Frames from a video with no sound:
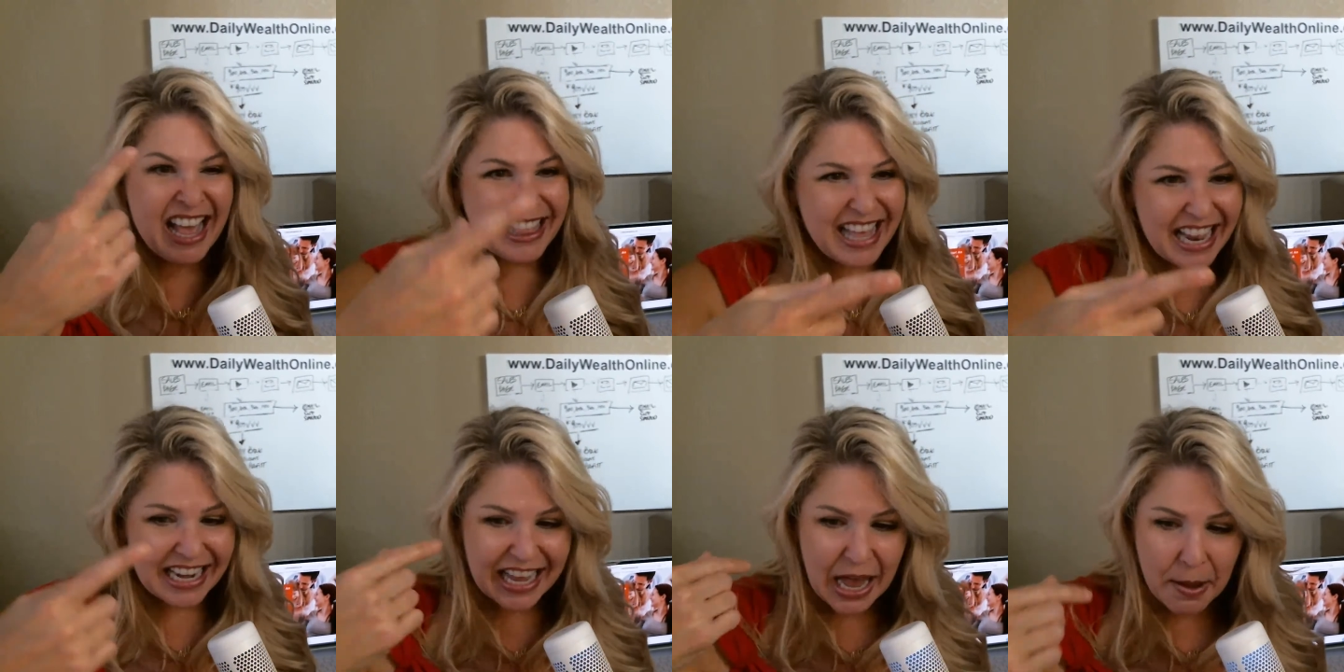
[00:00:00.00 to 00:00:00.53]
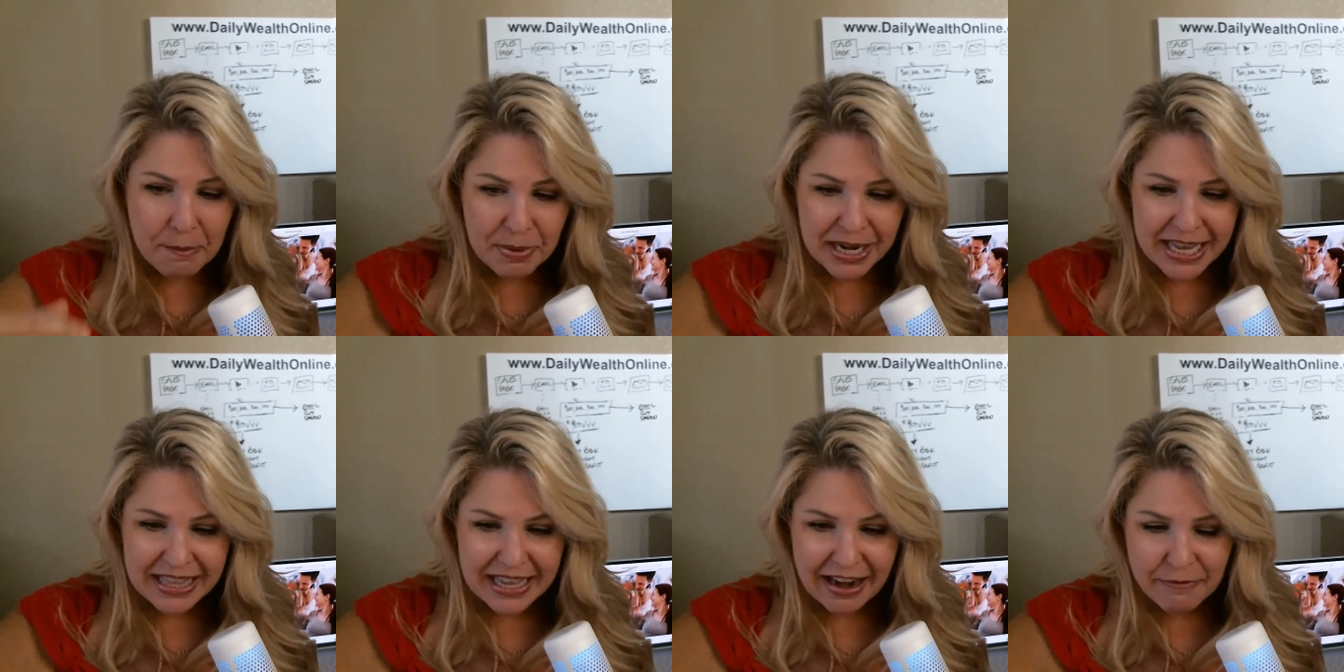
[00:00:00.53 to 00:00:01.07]
that
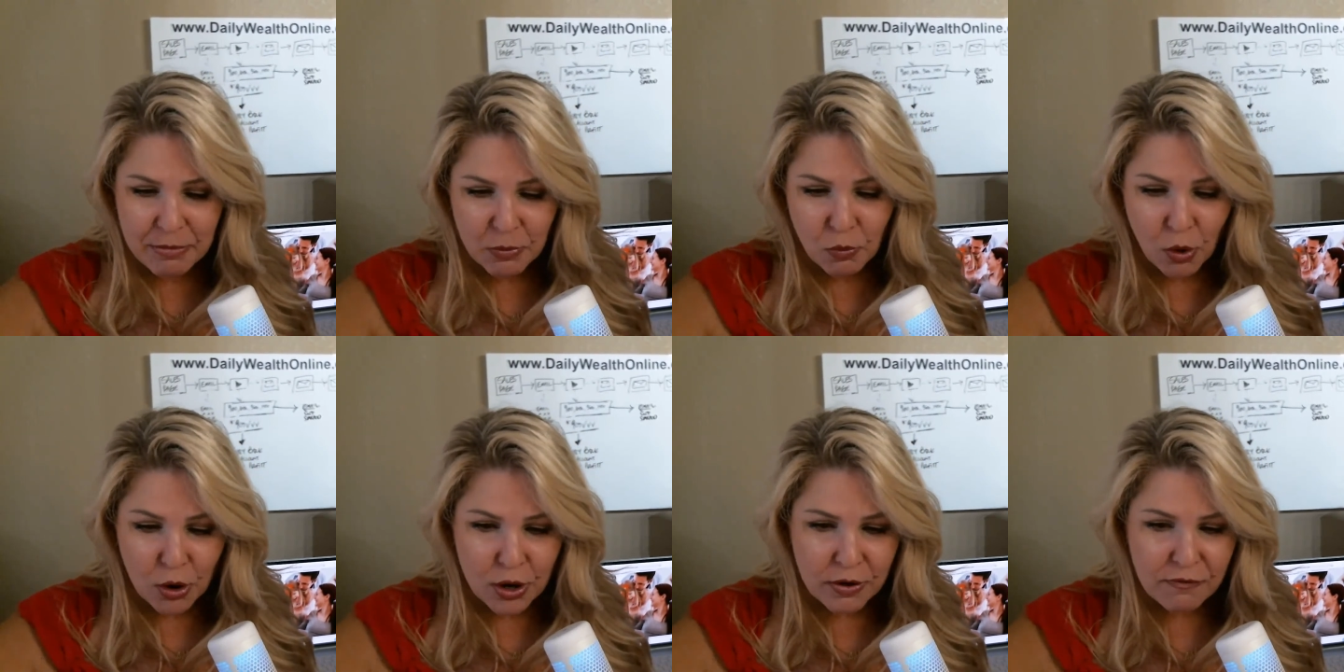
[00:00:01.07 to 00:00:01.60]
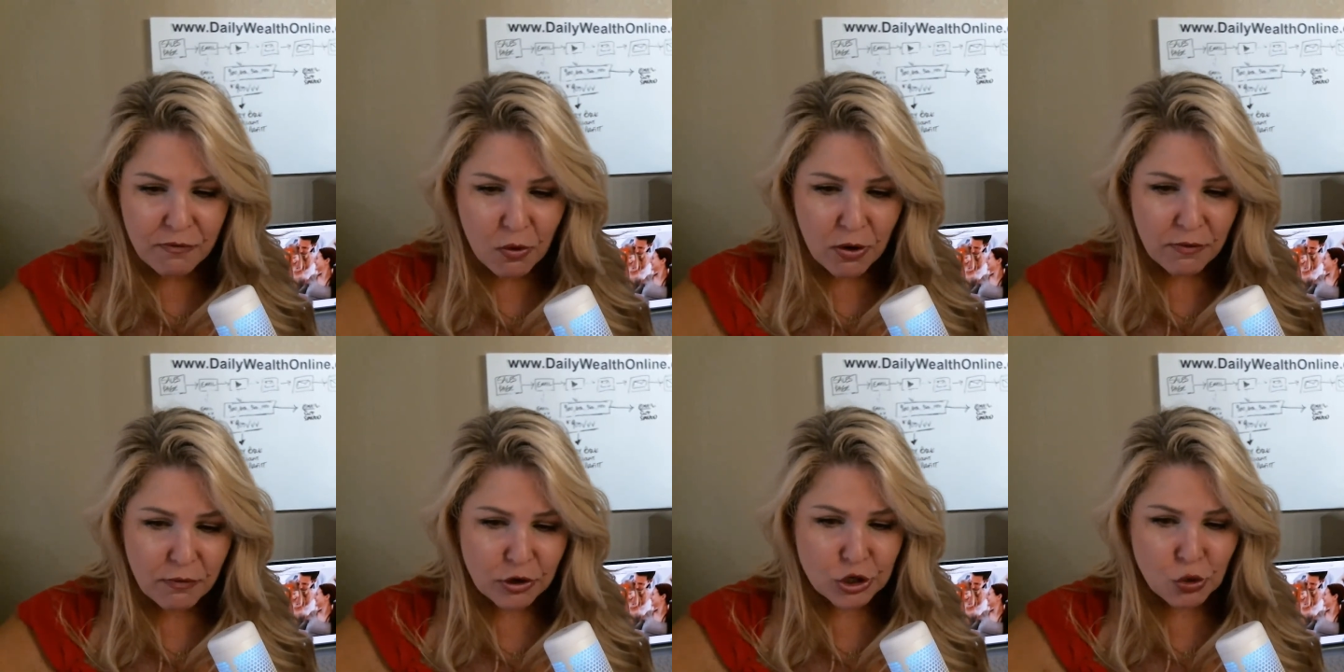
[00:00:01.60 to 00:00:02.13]
company that I've been working for
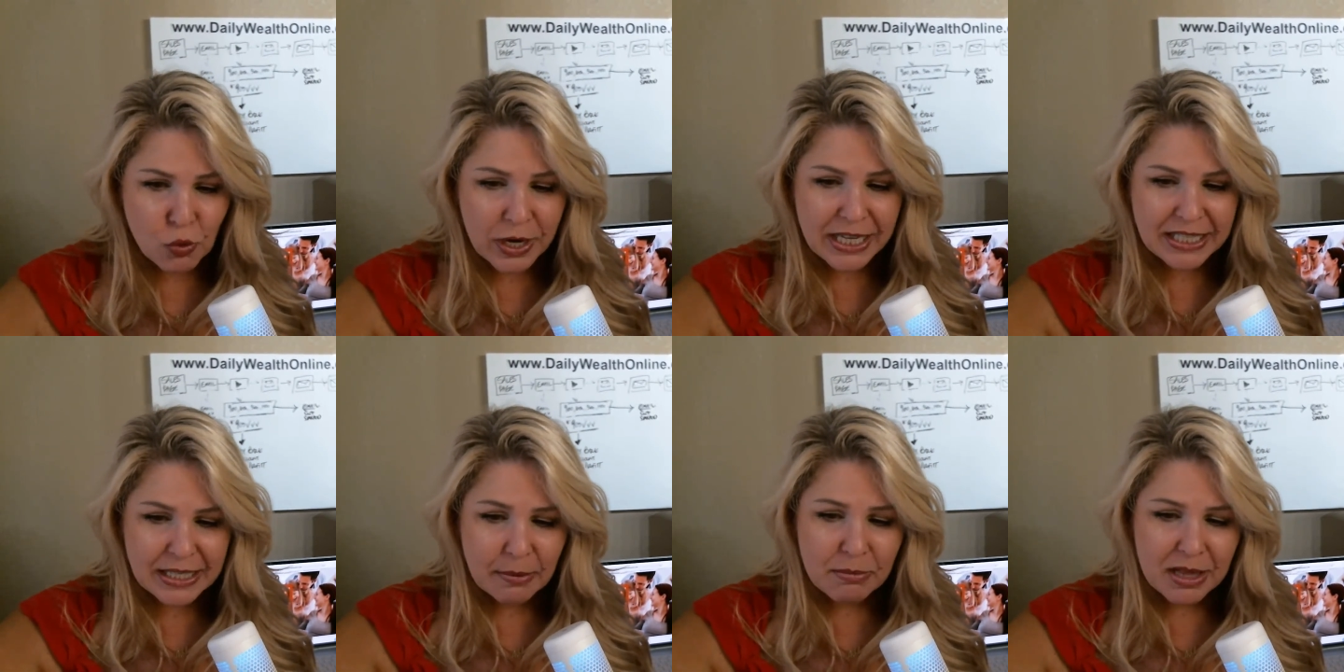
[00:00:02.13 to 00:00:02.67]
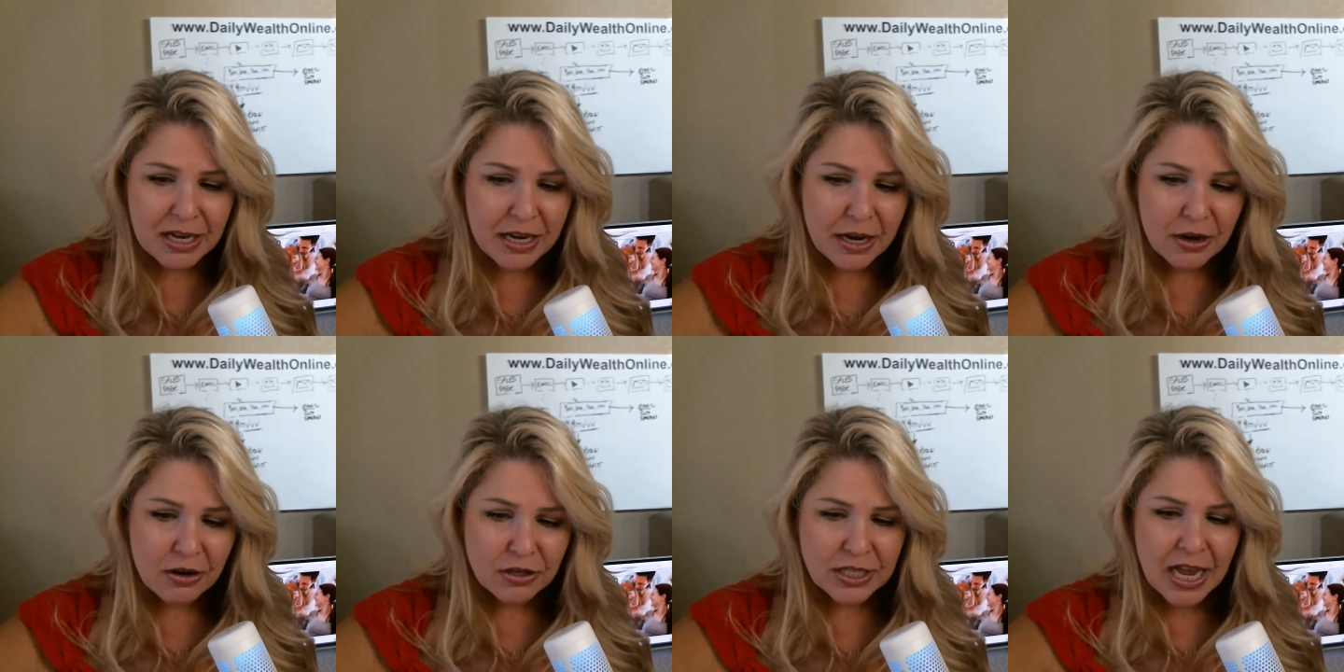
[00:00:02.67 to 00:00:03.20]
20 something
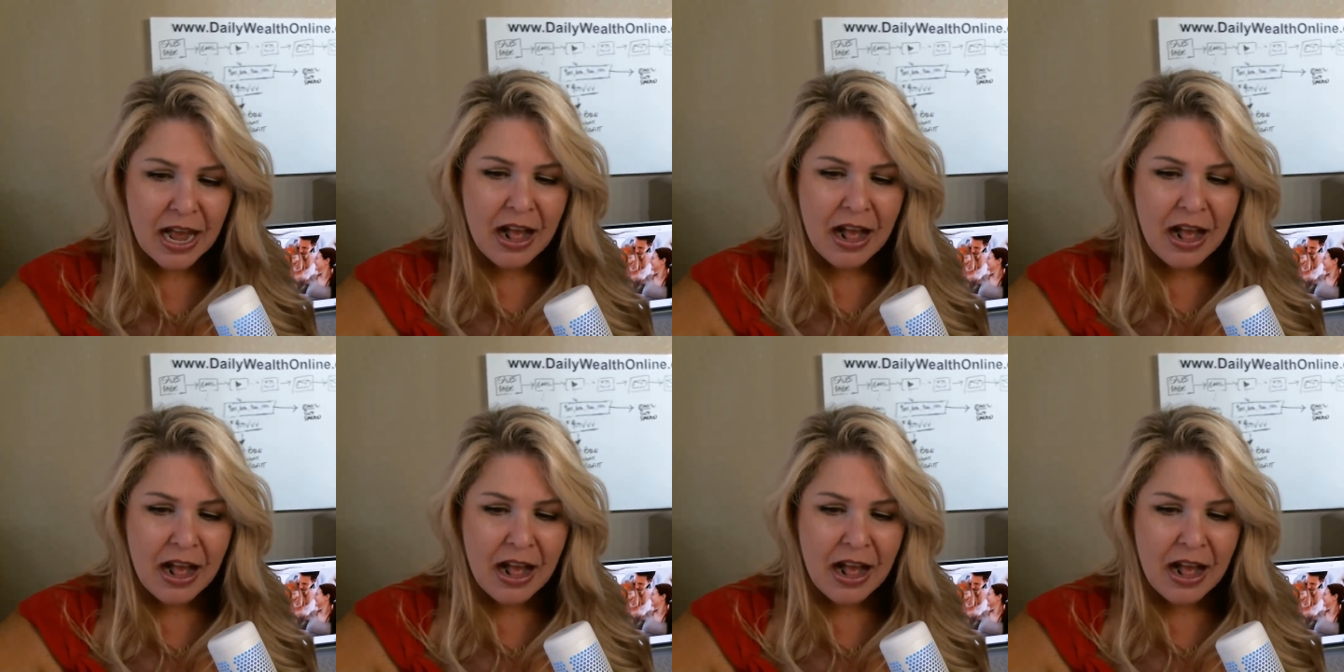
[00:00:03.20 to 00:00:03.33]
years,